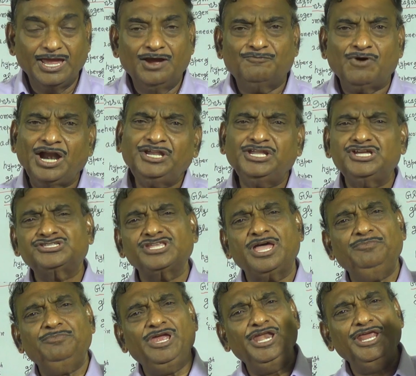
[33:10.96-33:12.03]
What is the
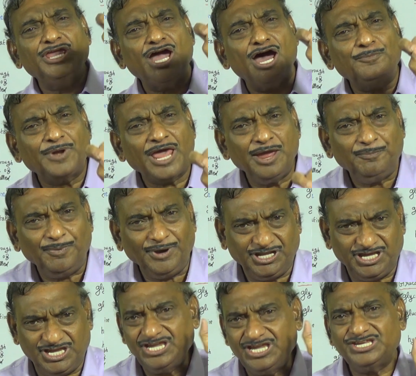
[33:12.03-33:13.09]
meaning of
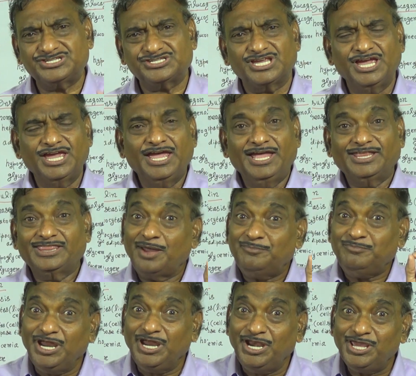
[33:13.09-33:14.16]
diabetes? The
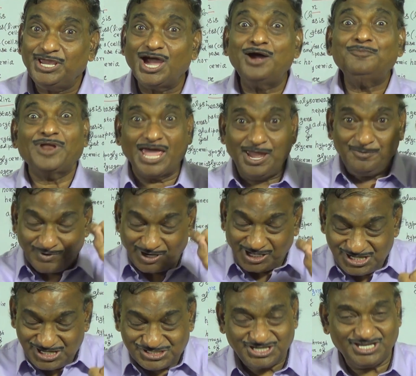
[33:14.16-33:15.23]
meaning of
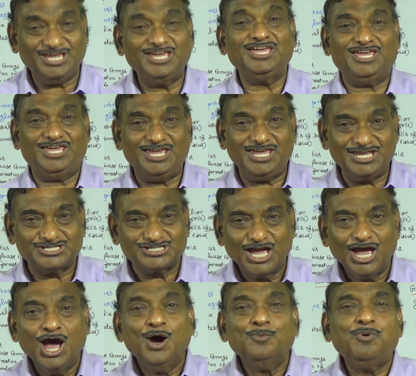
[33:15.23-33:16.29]
diabetes is
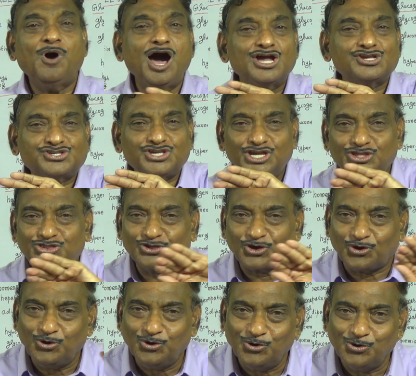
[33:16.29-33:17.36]
passing
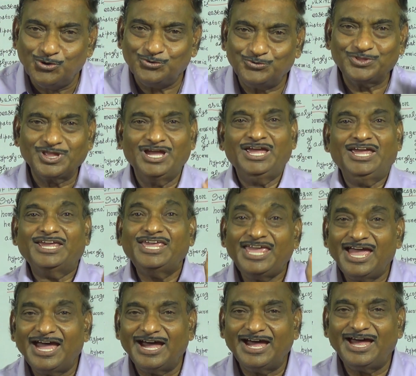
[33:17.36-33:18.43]
through.
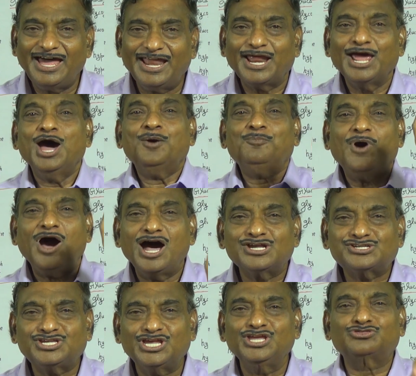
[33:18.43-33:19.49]
Here,
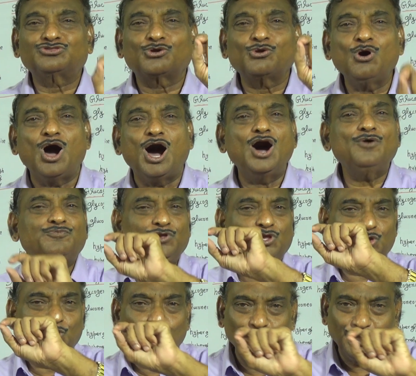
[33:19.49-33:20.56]
passing through of
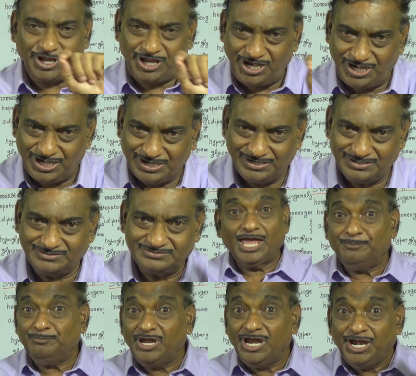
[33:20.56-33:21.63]
urine. The
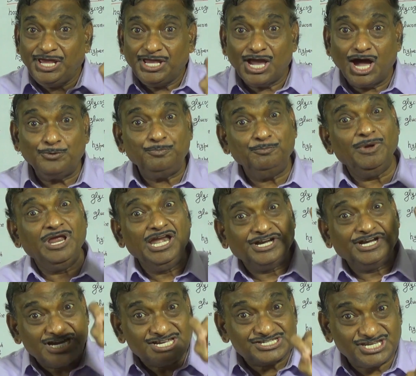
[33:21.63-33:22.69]
meaning of
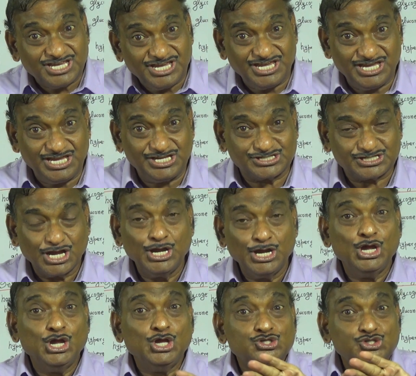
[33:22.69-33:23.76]
mellitus is
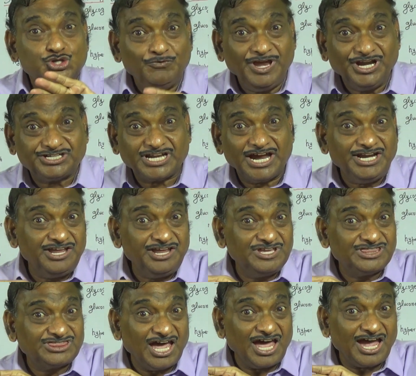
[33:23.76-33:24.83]
sweetened
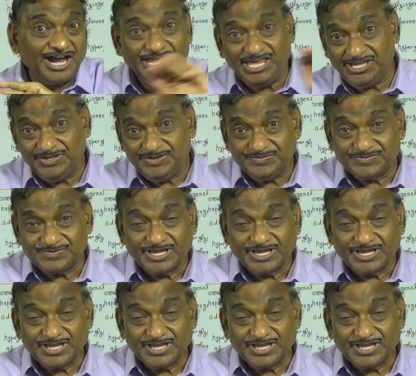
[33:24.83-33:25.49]
with honey.